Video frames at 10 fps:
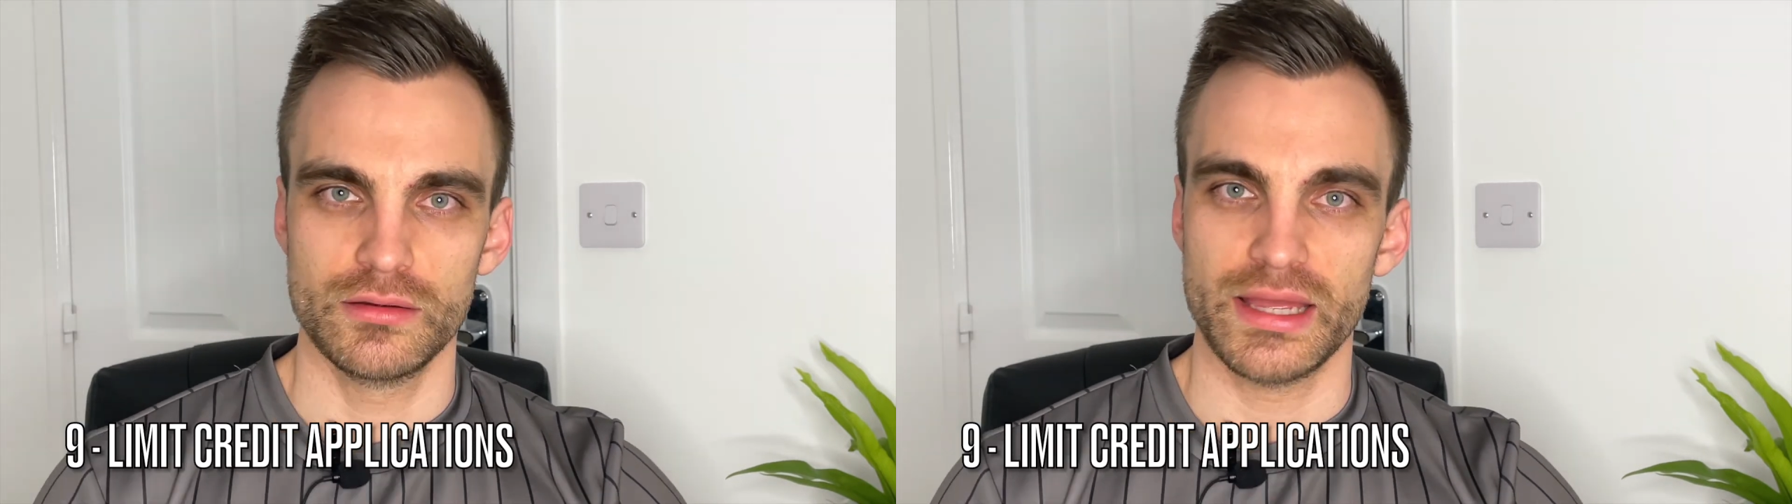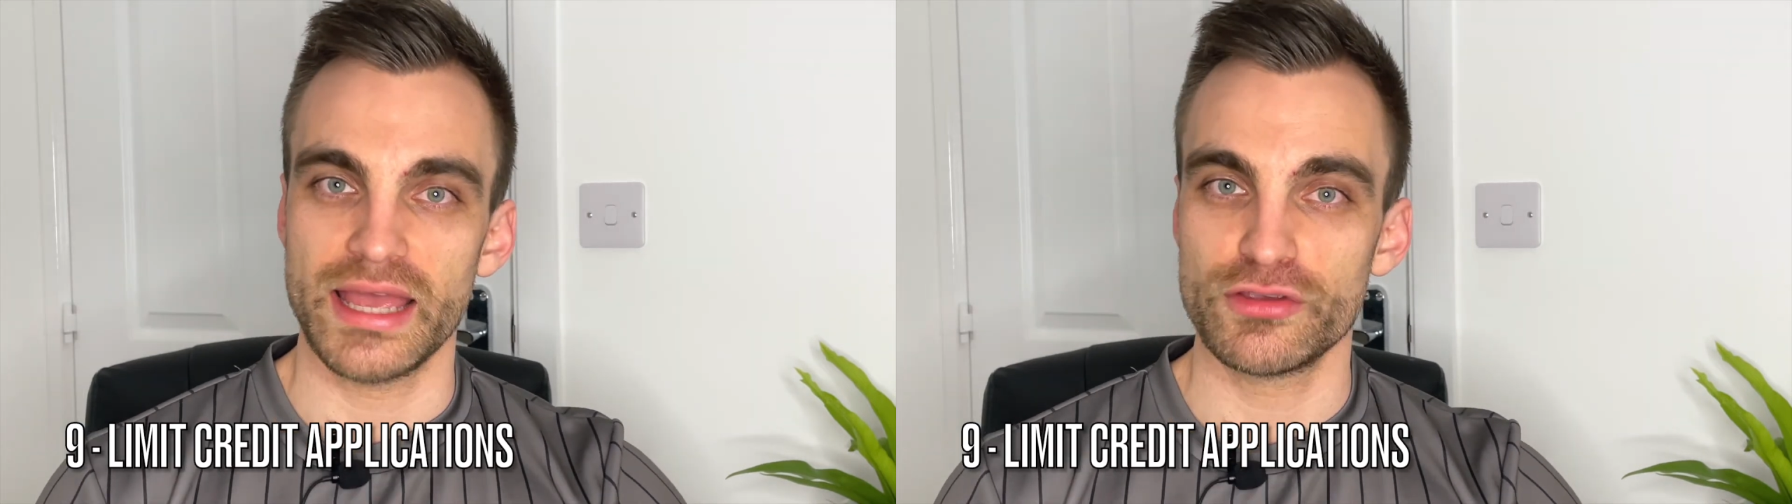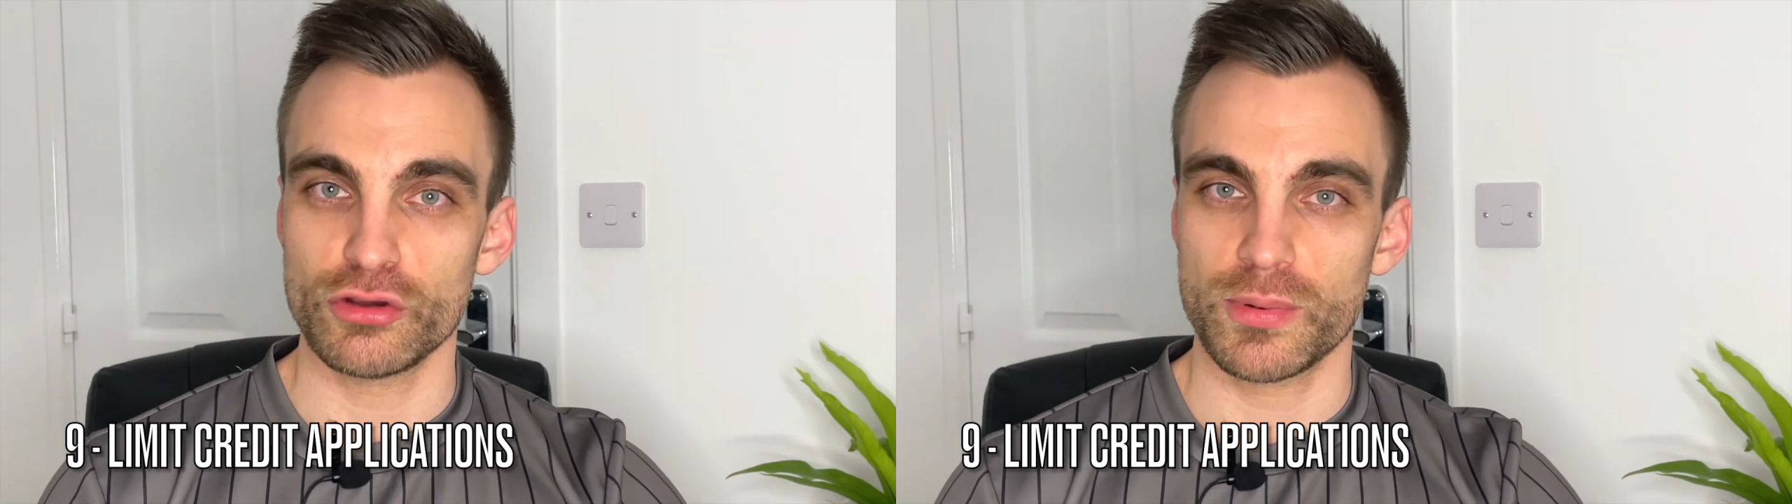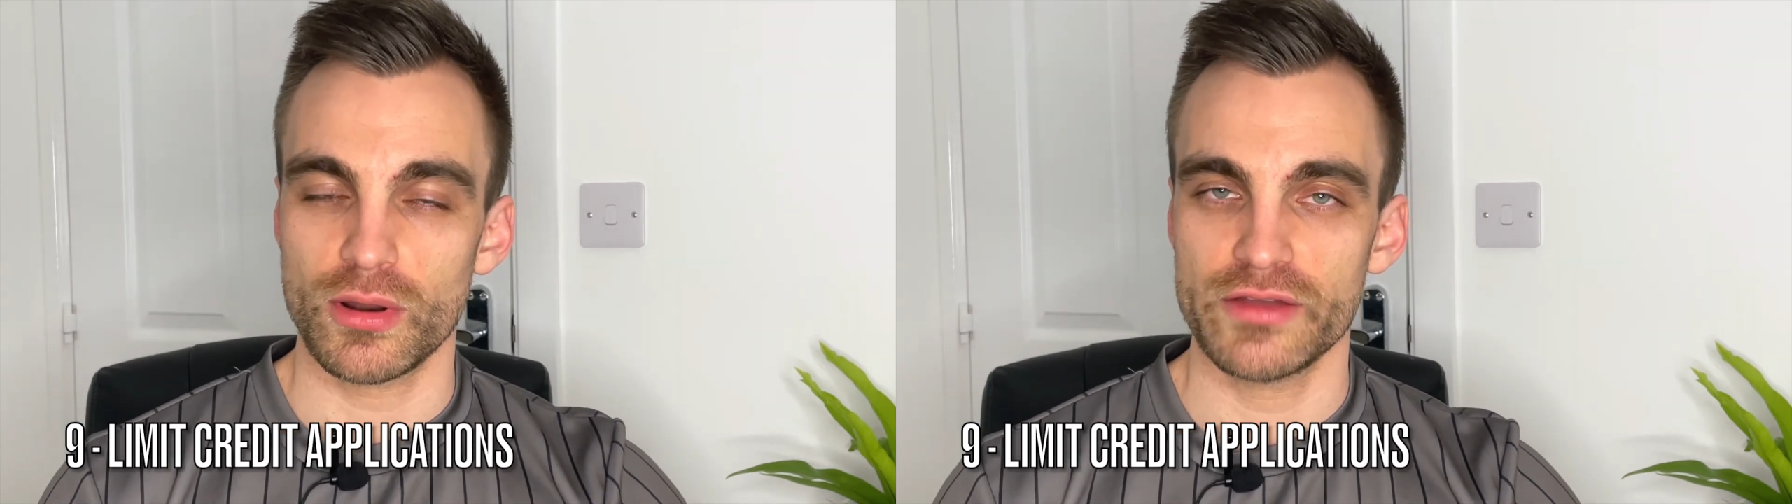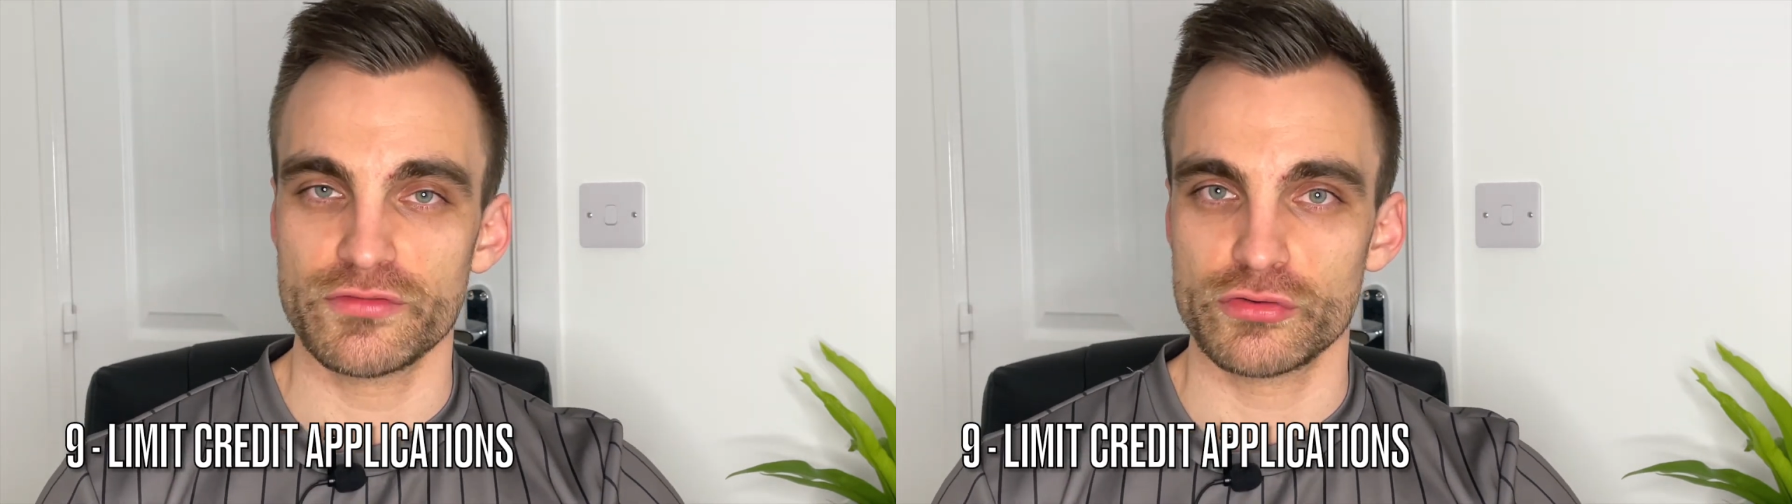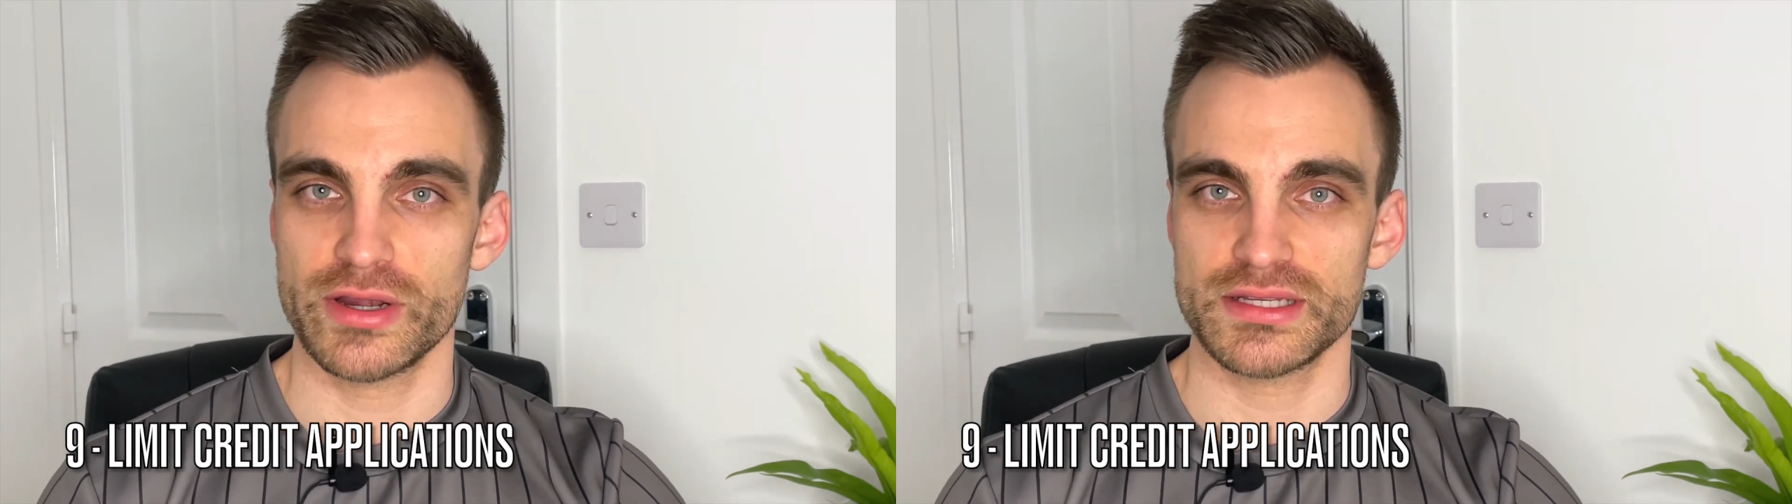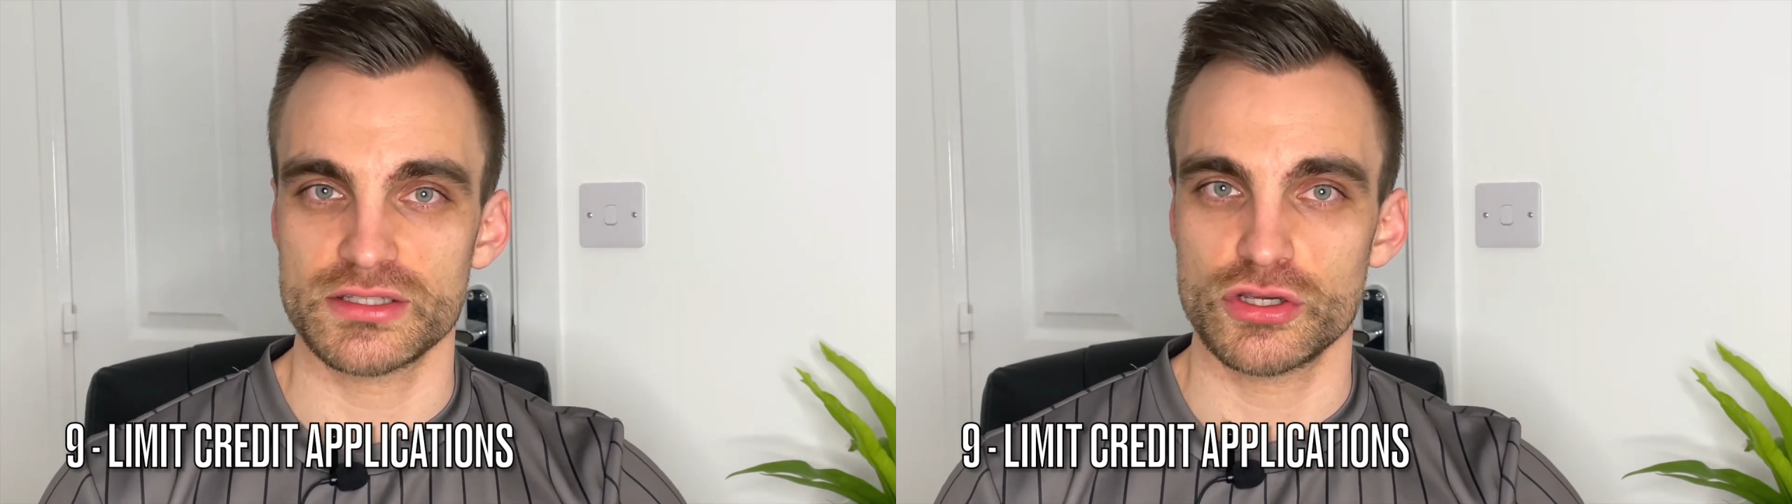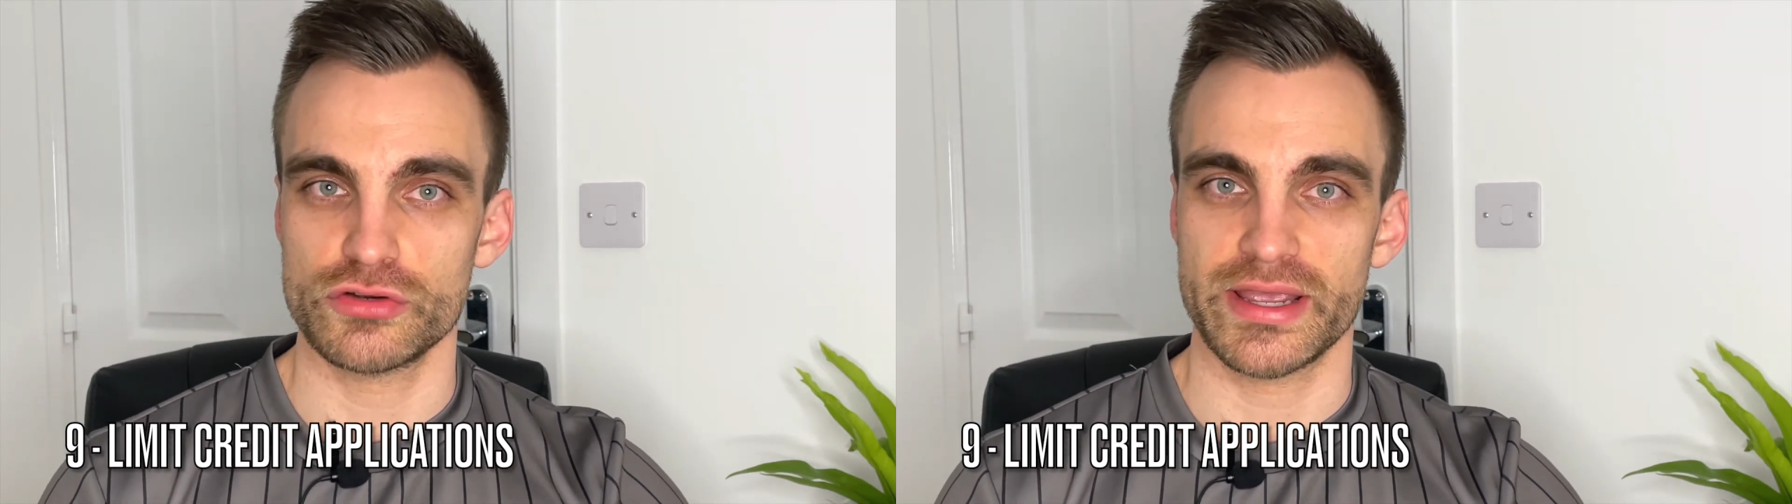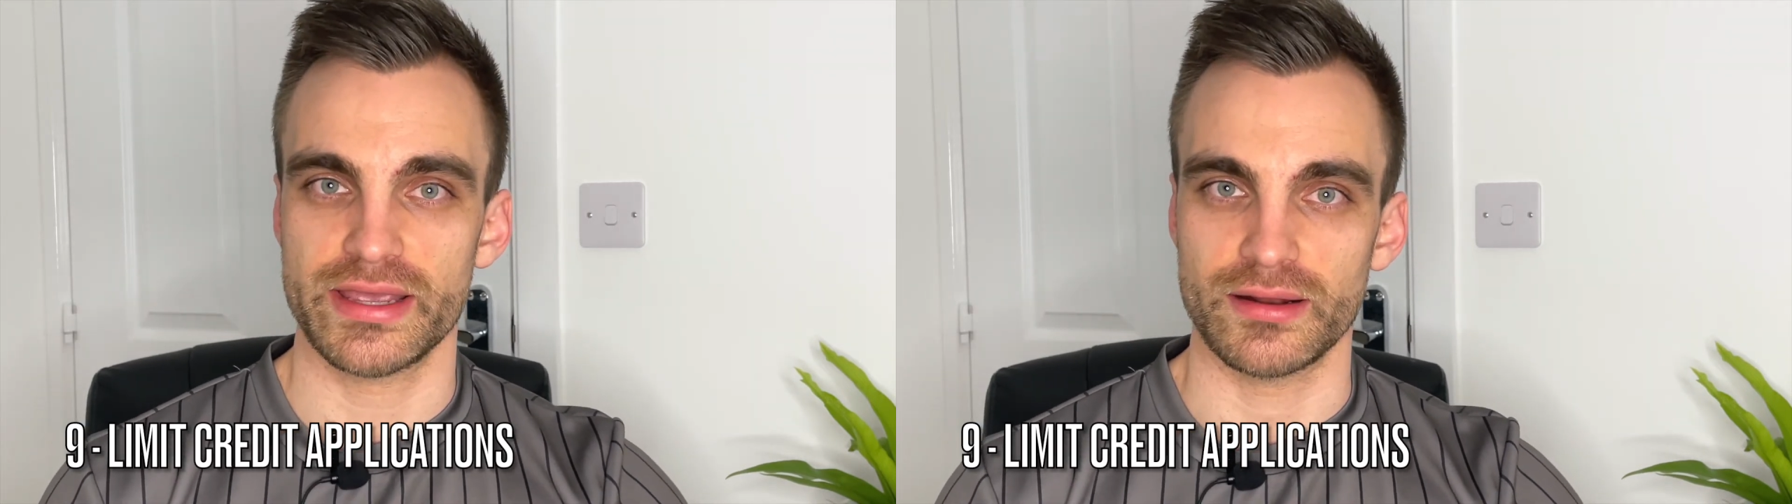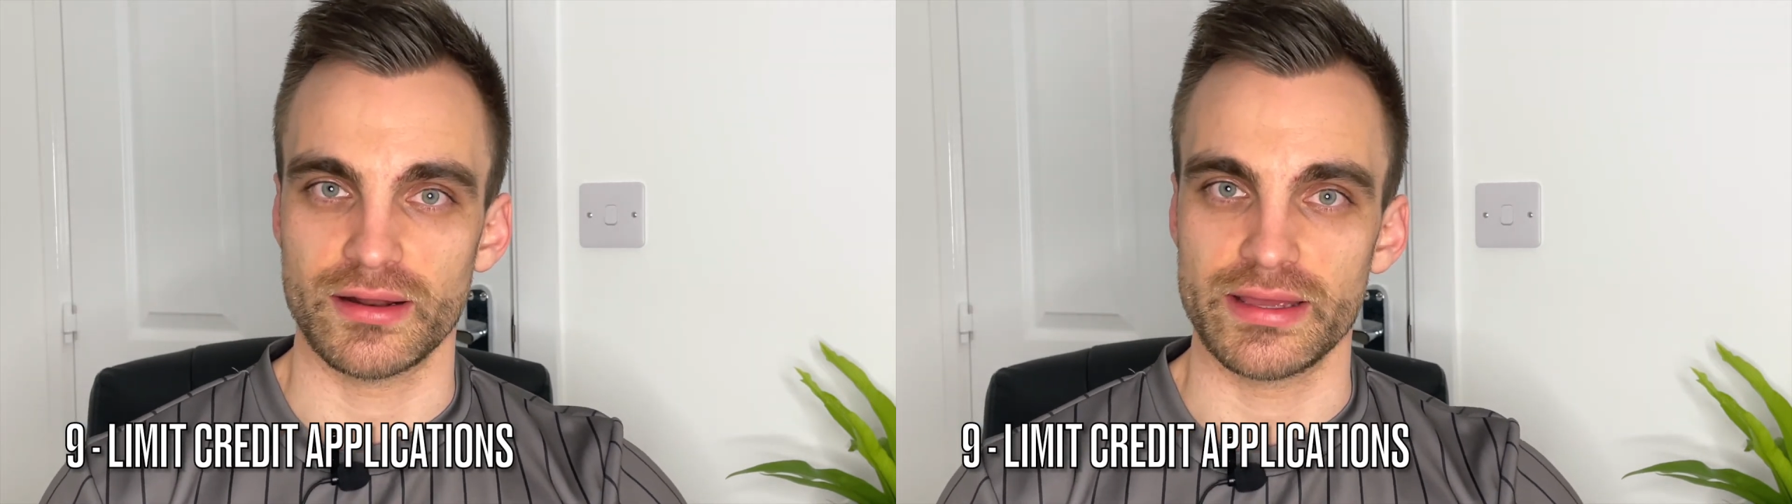If you're applying for credit too
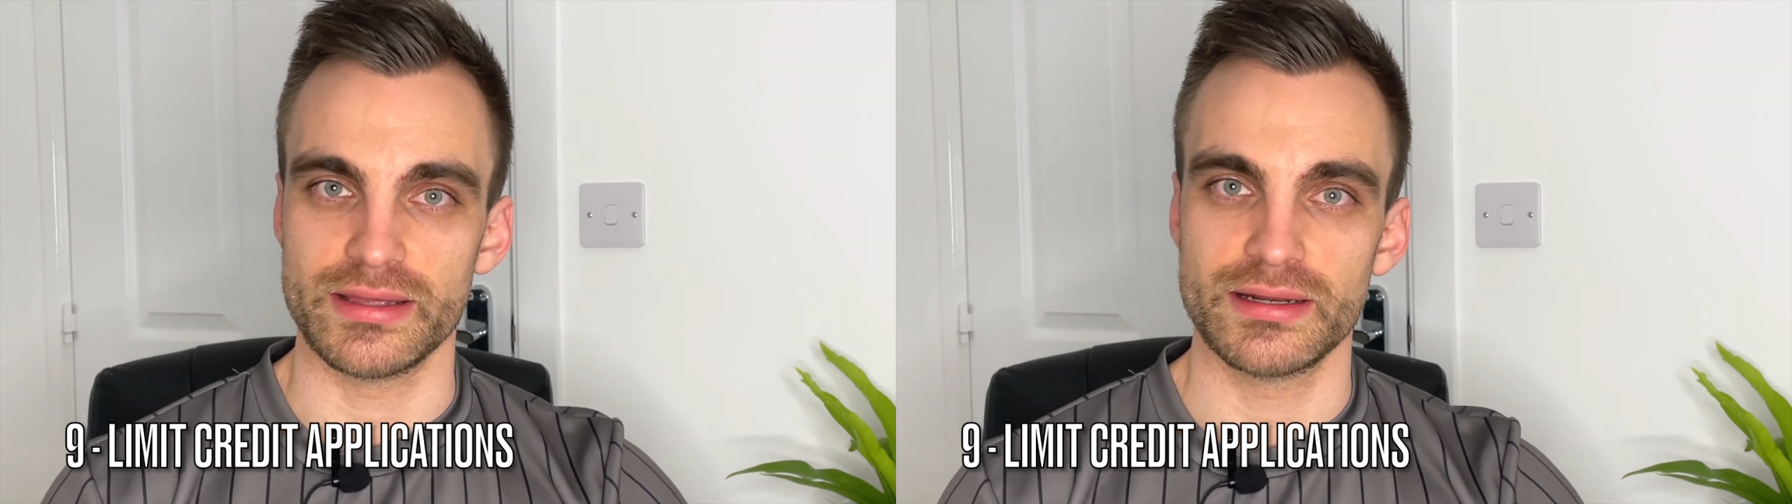regularly,